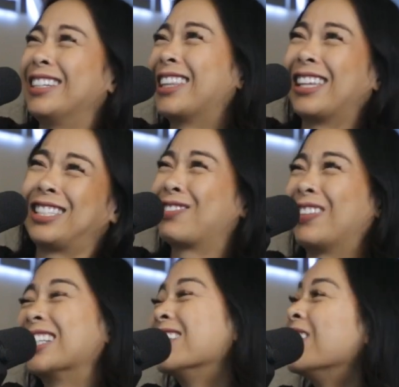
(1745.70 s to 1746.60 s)
That's just
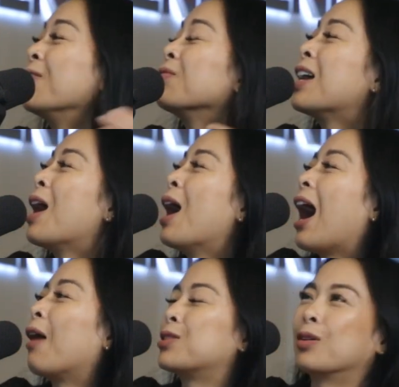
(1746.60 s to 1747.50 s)
me.
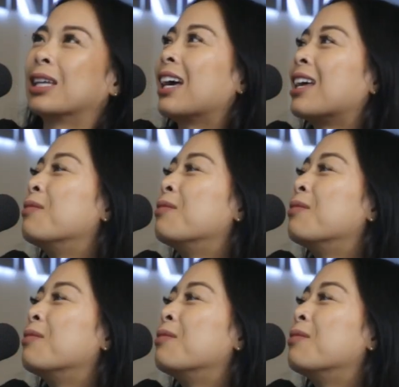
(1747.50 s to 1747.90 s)
I would totally get it.